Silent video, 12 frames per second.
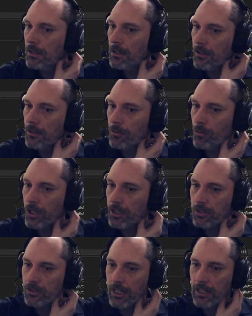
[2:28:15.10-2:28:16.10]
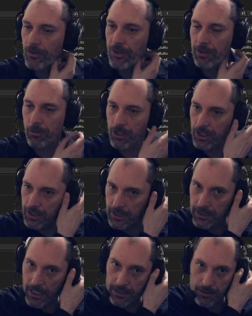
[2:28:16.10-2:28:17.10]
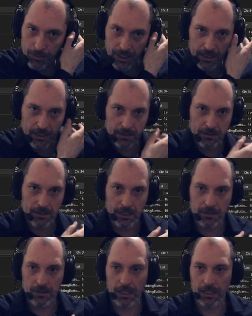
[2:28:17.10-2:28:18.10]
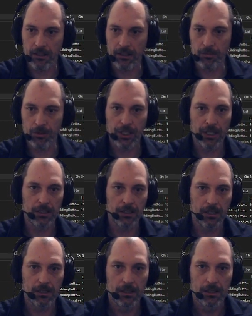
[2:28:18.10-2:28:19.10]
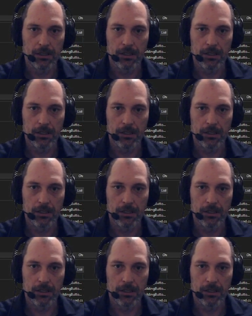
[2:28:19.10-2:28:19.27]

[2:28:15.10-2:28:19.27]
Current workers. I don't think we're going to need that to be a getter setter. I already put that in there.